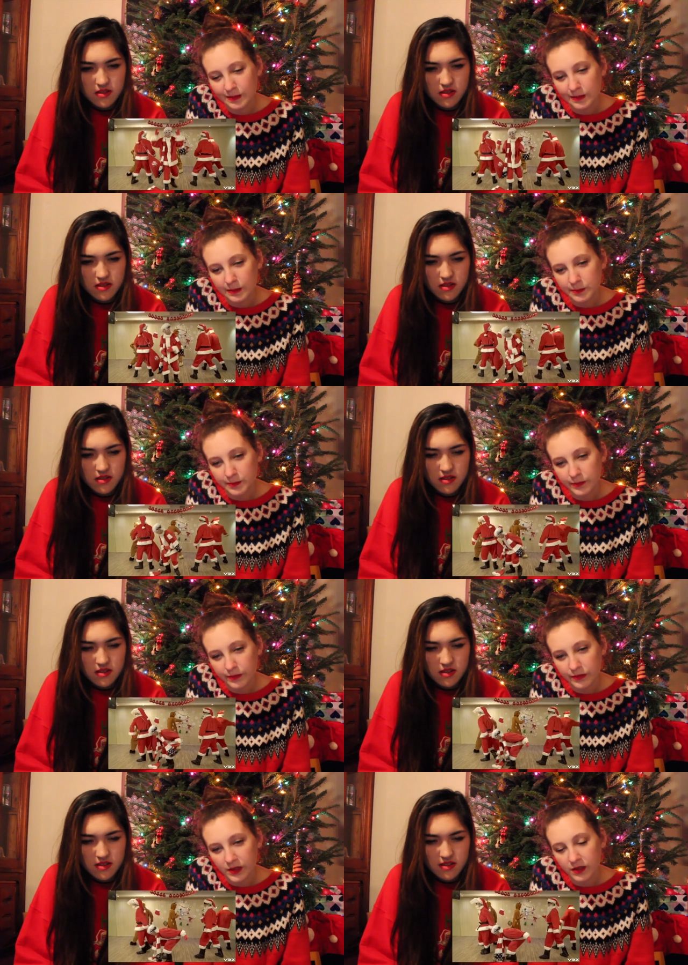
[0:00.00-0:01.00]

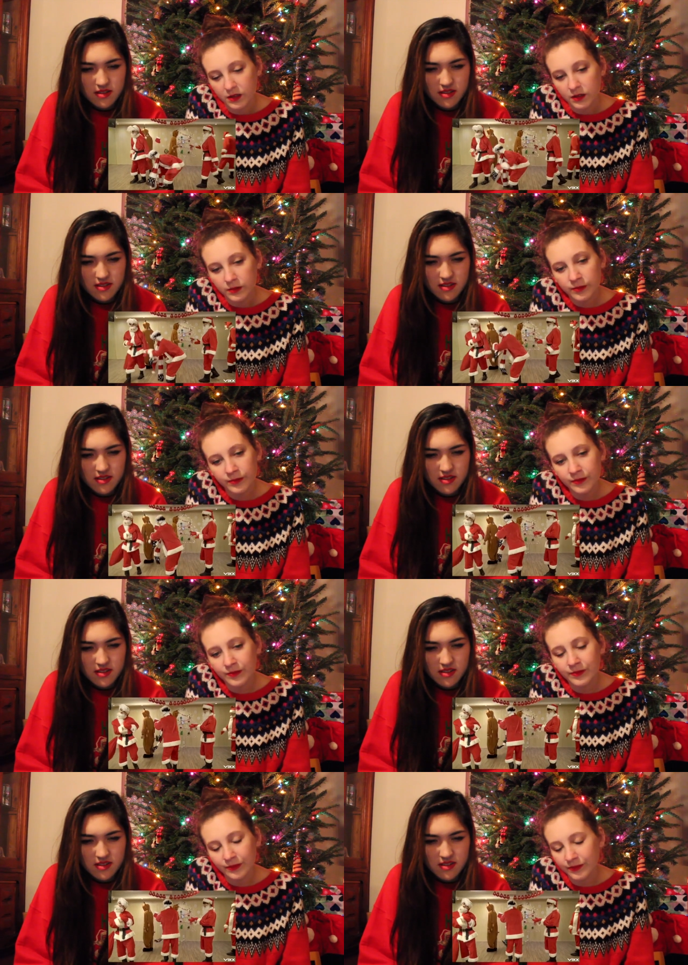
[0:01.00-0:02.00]

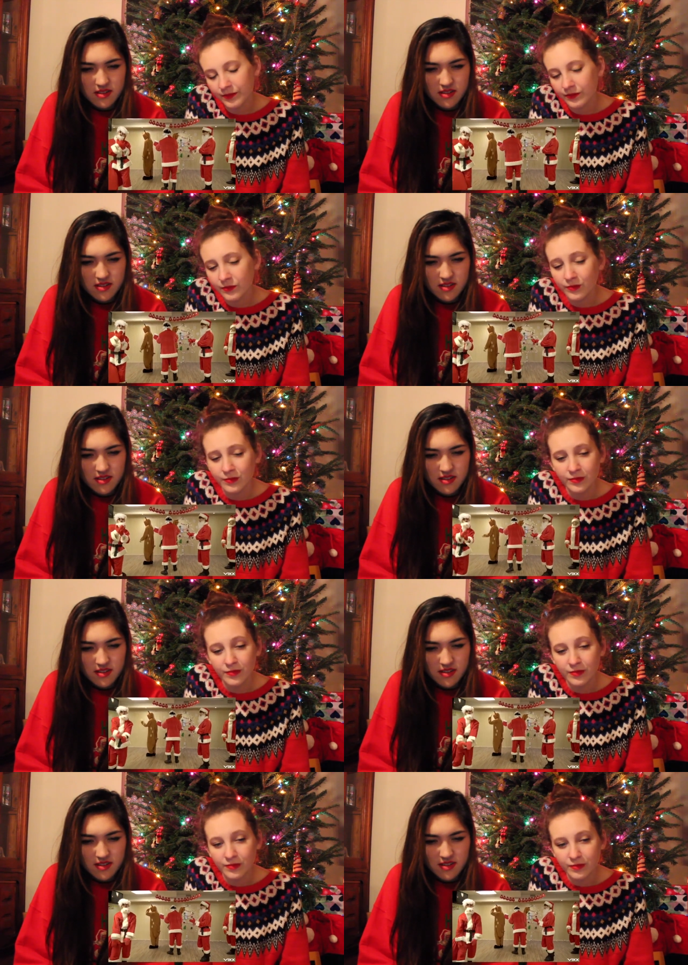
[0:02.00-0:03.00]
Nobody speaks.